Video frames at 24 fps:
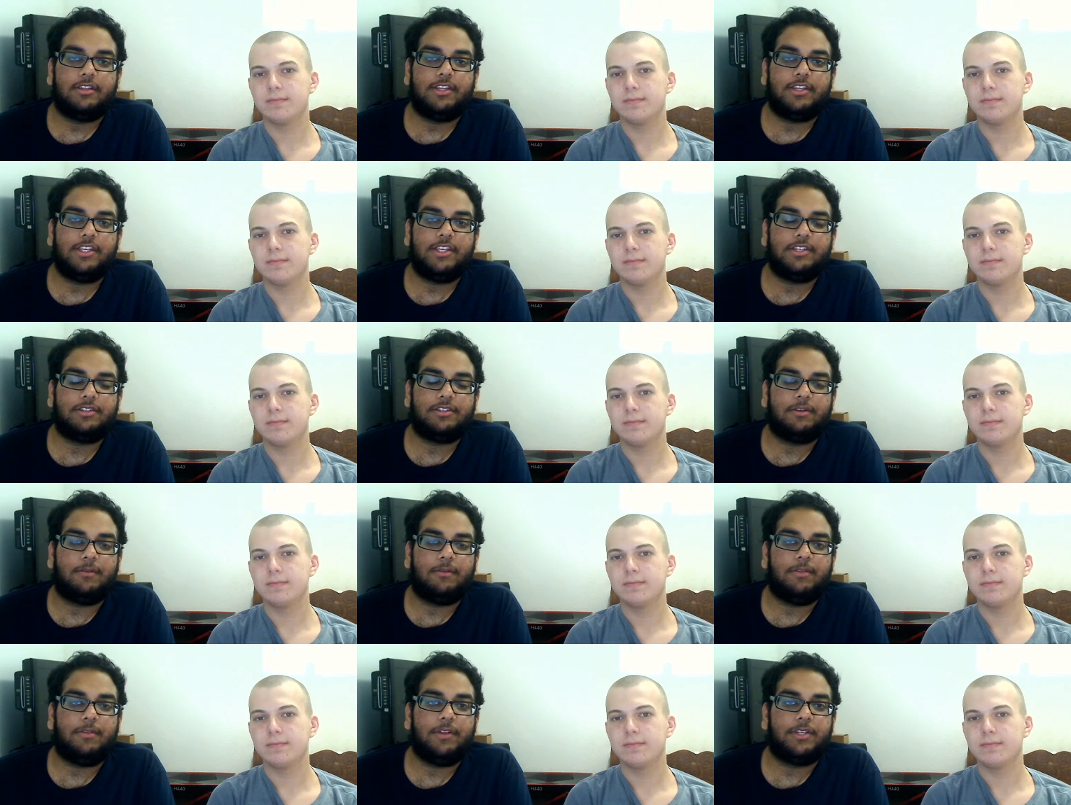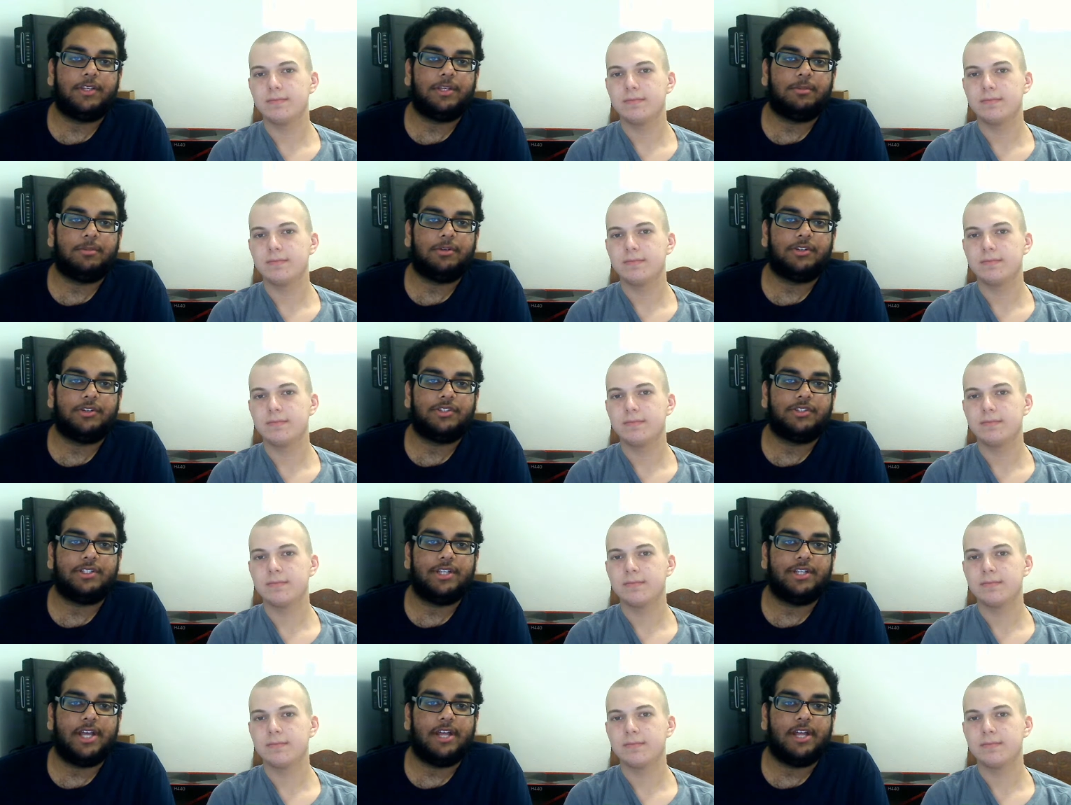Speaker 1: These conflicting
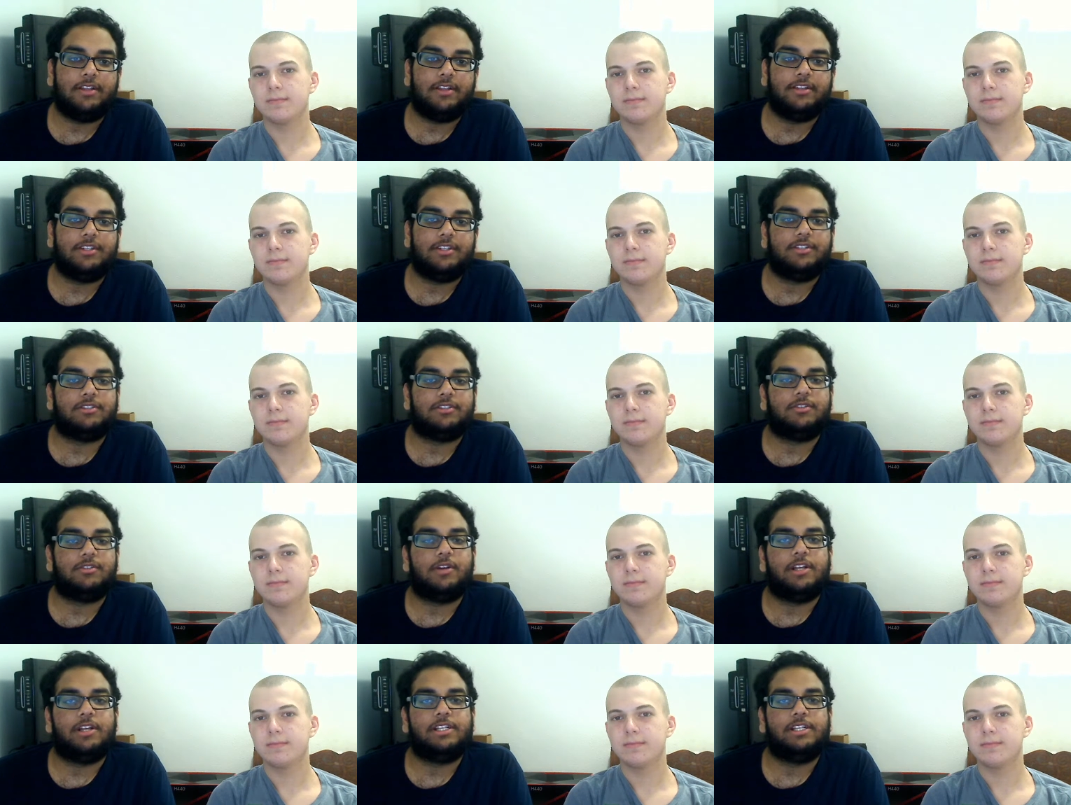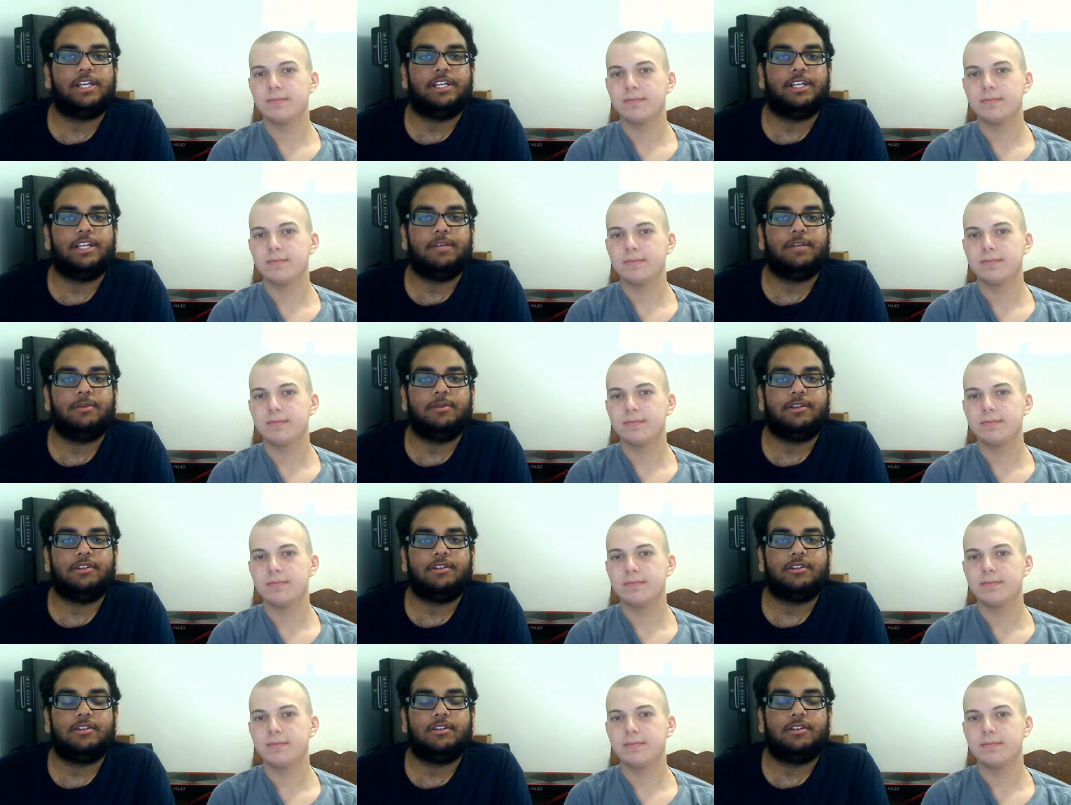personalities create a
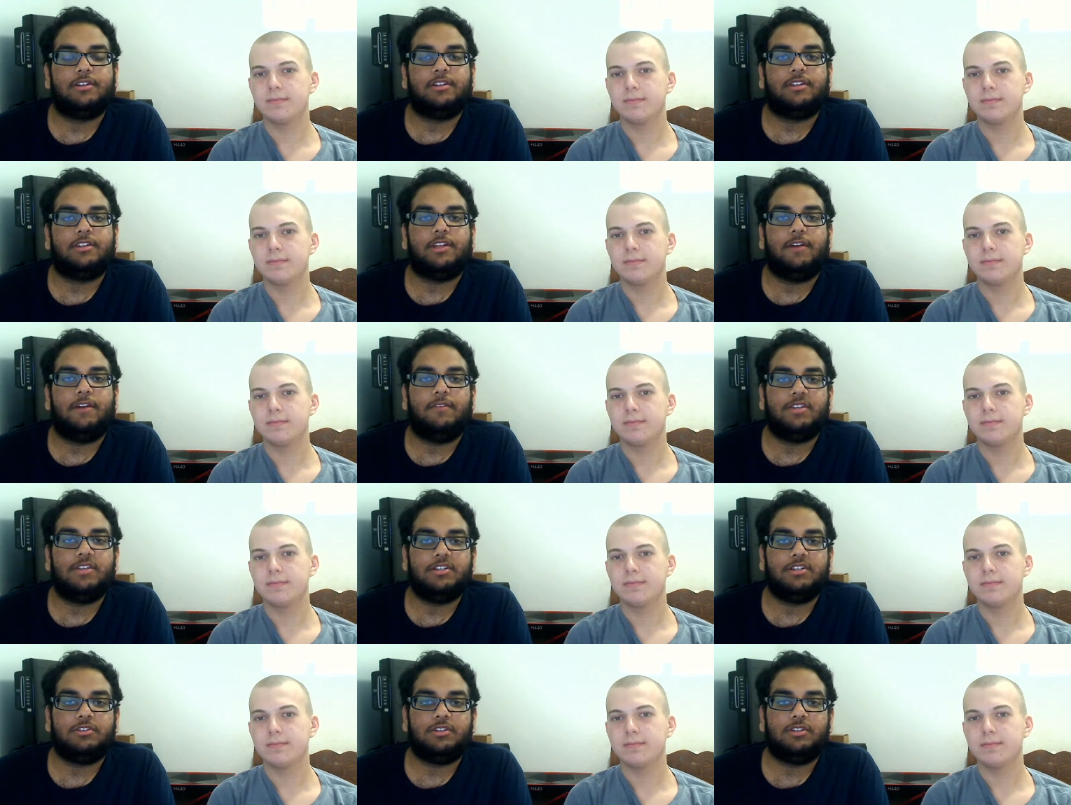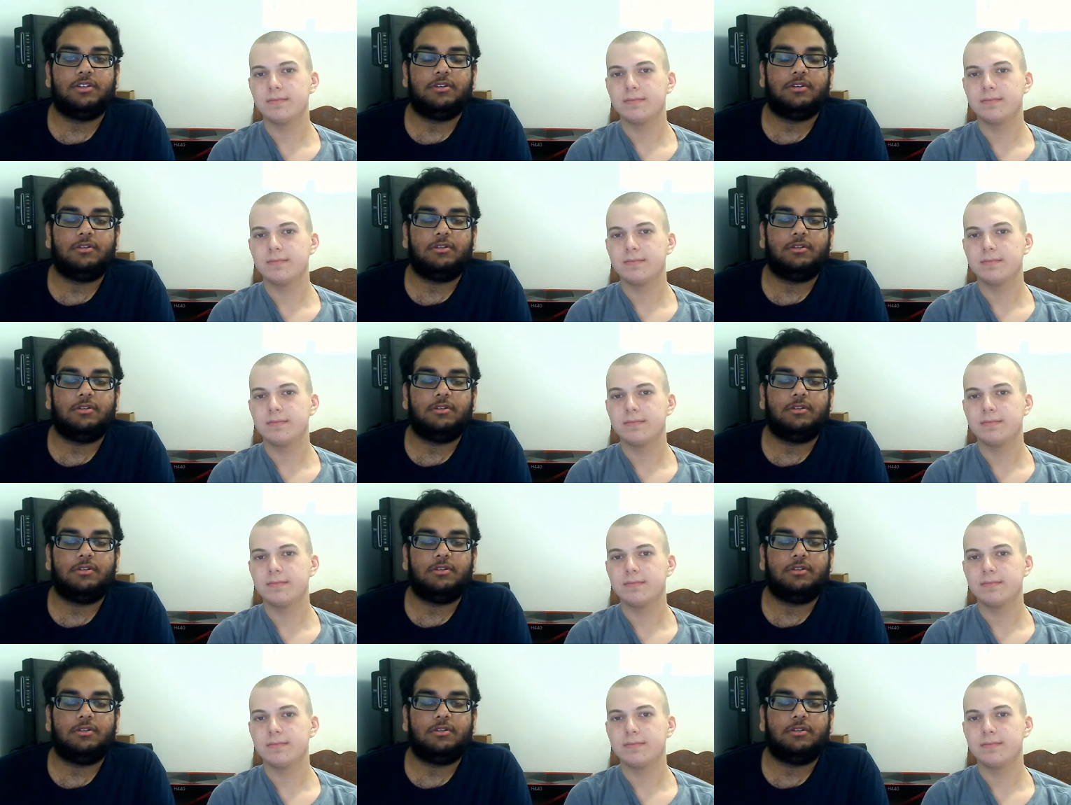dynamic that eventually